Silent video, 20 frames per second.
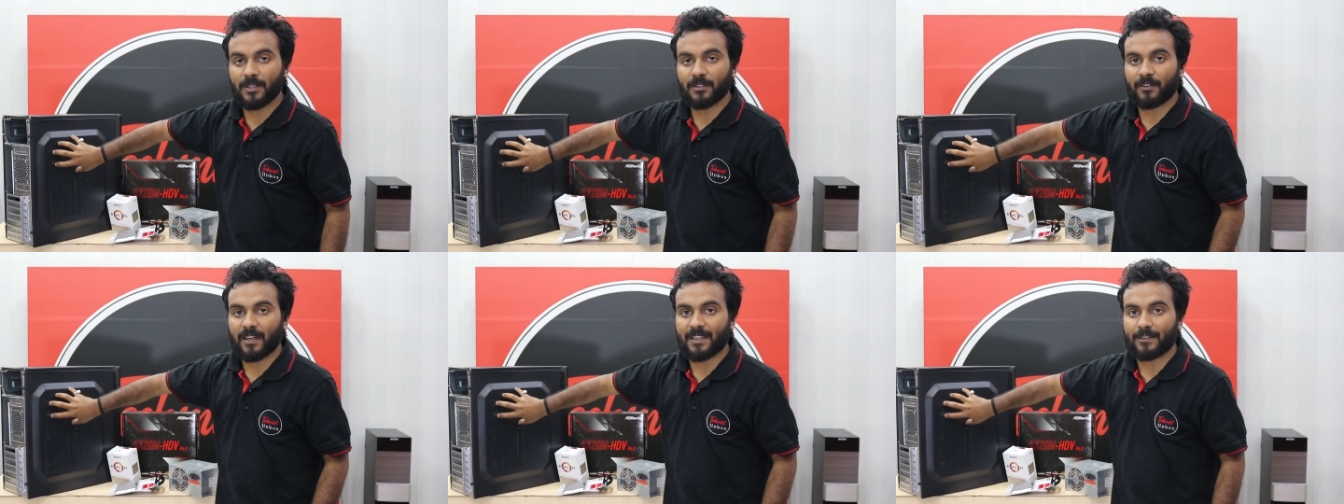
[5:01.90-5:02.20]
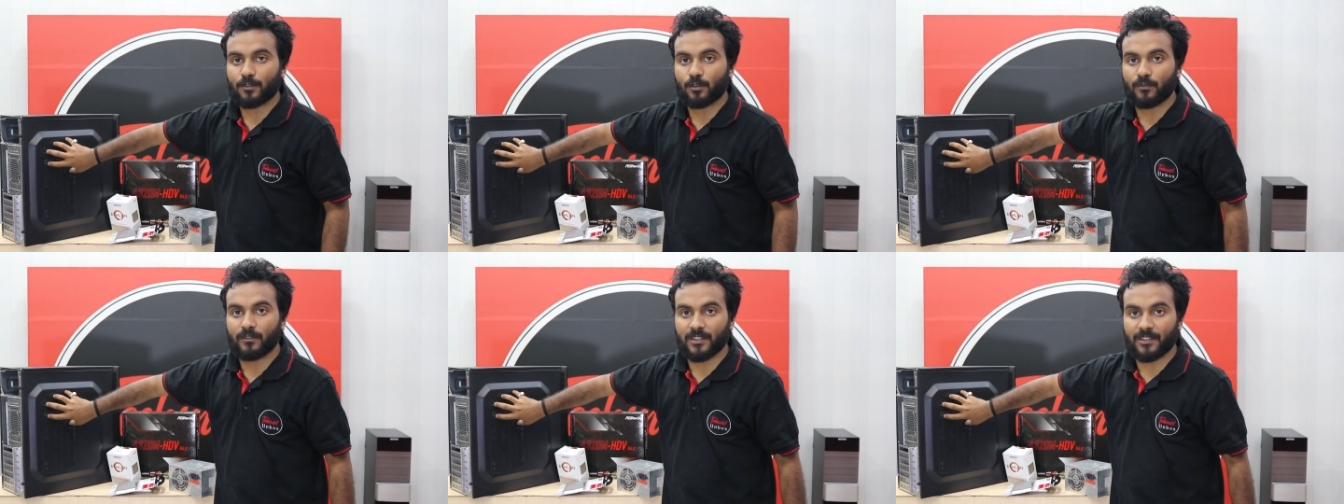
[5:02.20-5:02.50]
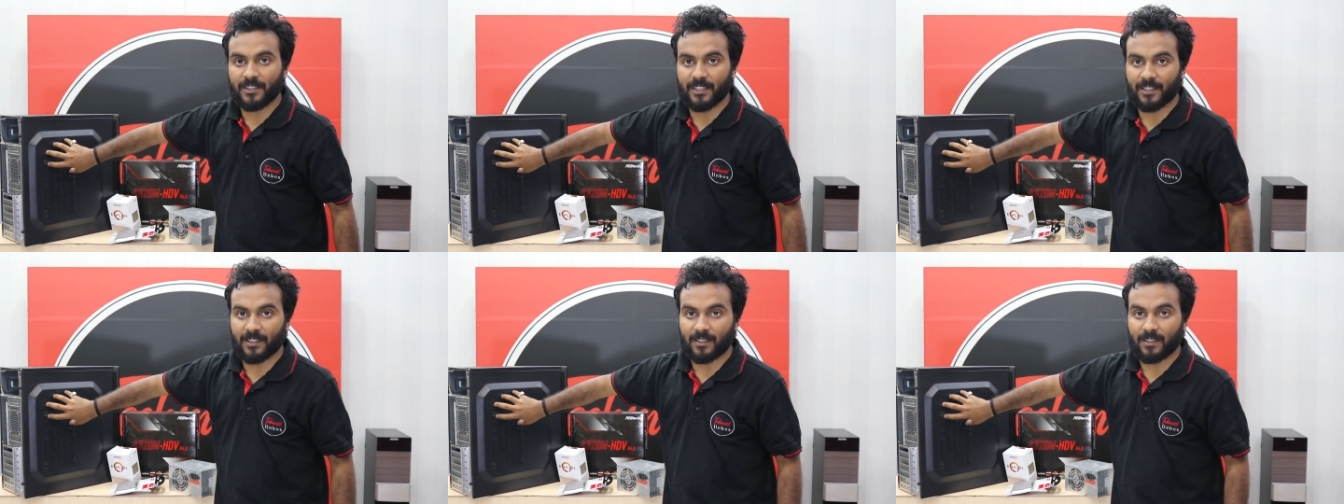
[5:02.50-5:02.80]
be right over
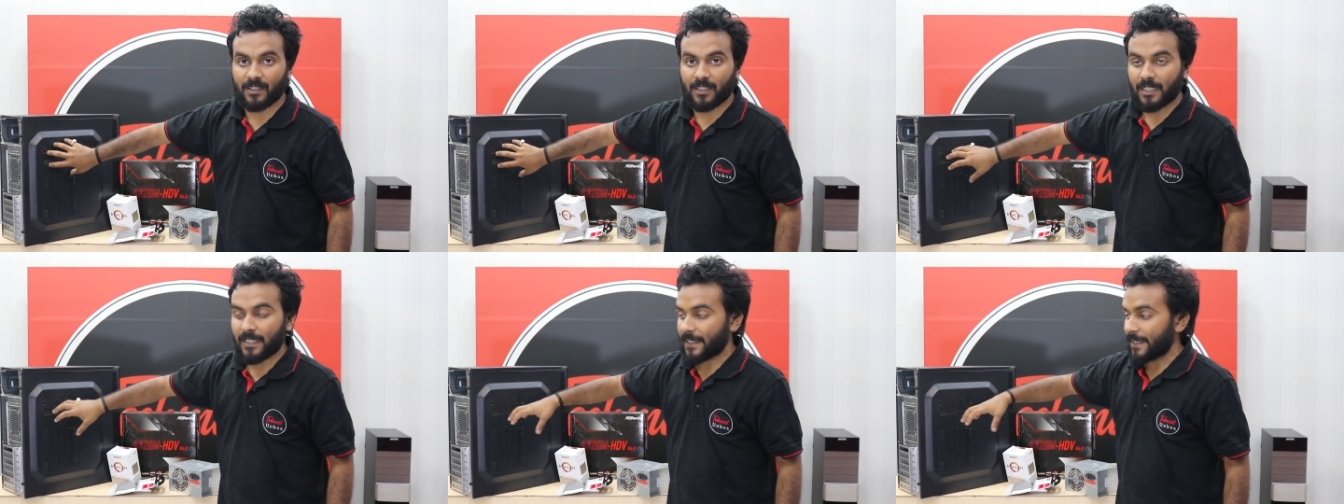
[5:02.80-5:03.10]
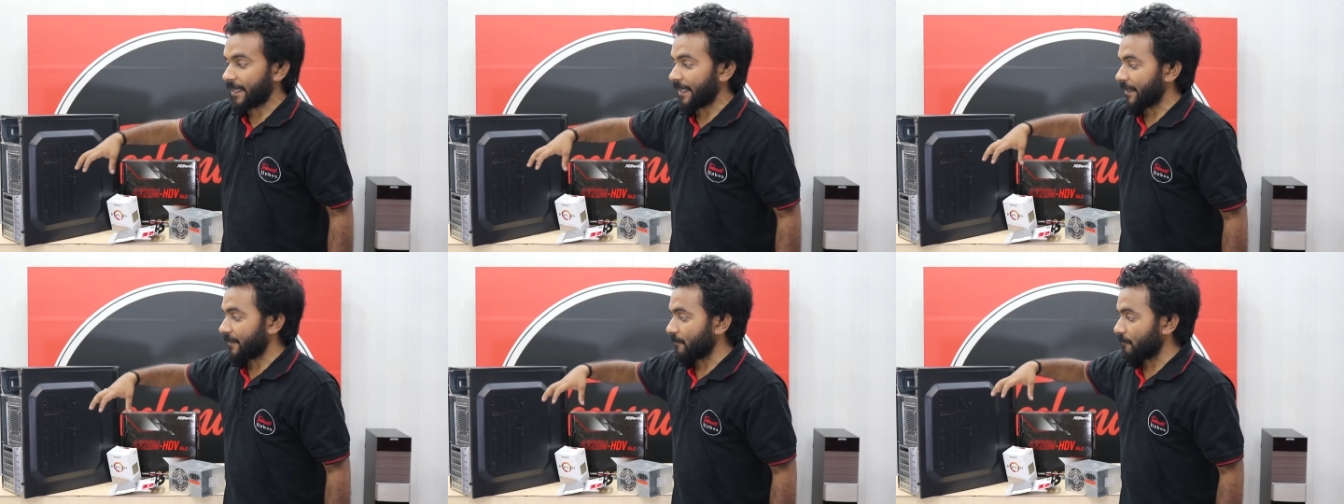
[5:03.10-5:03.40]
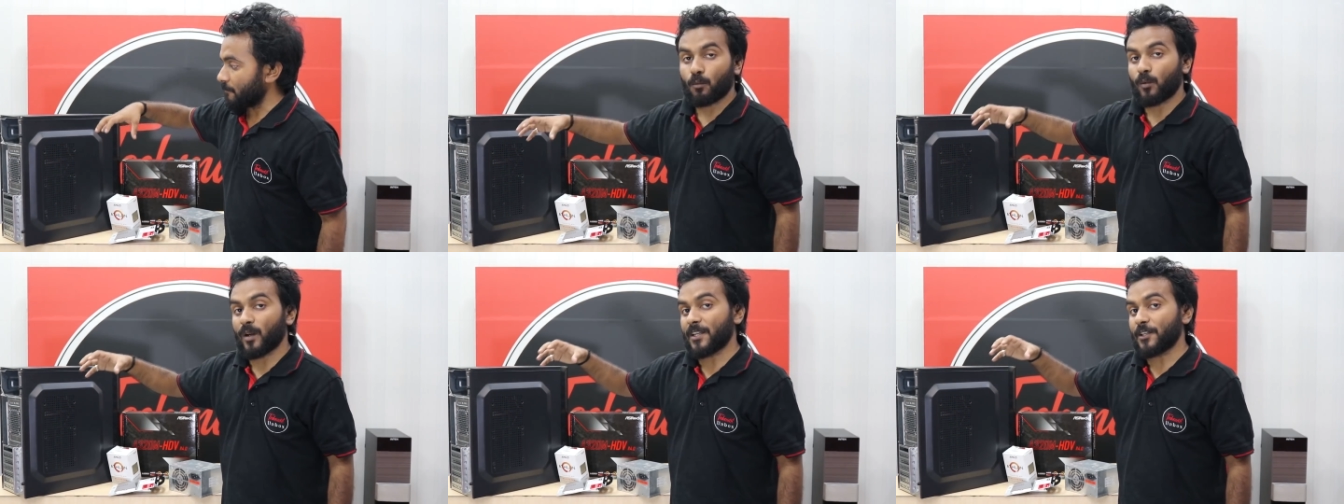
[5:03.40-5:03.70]
there.
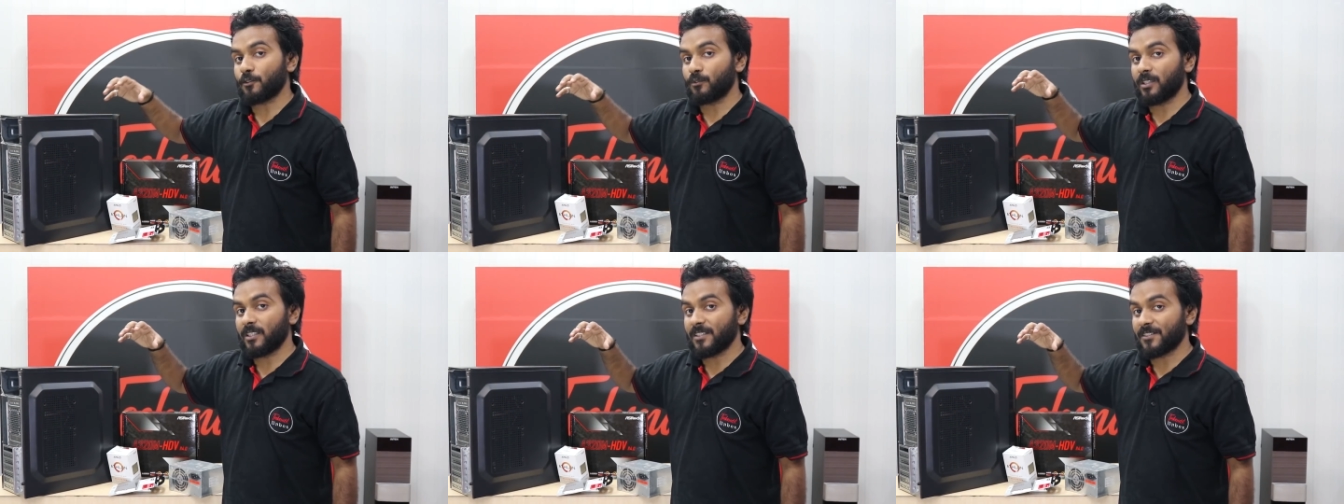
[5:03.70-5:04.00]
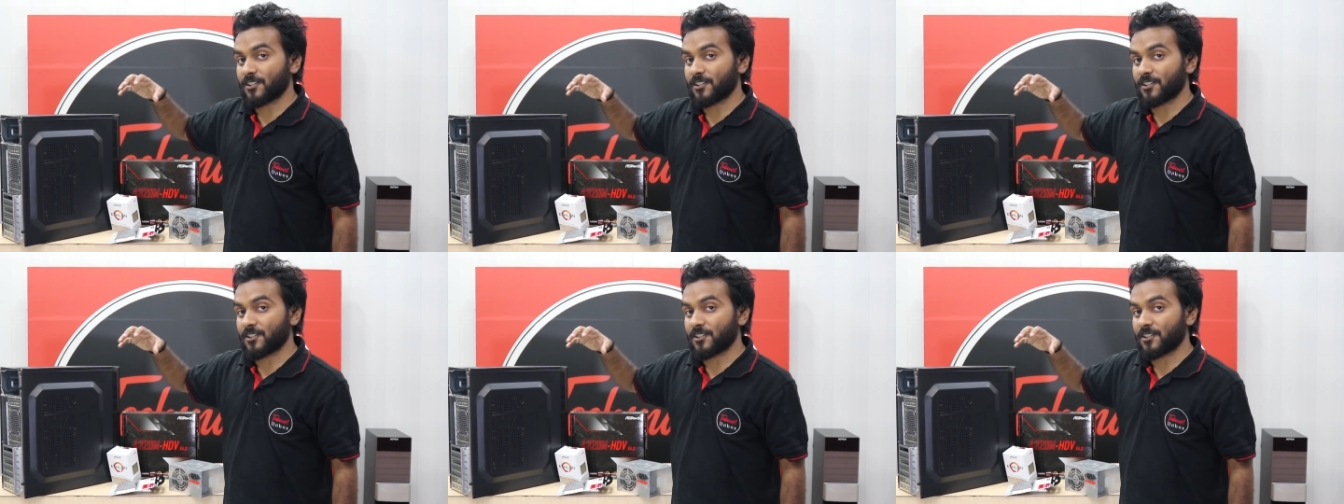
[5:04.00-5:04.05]
When you will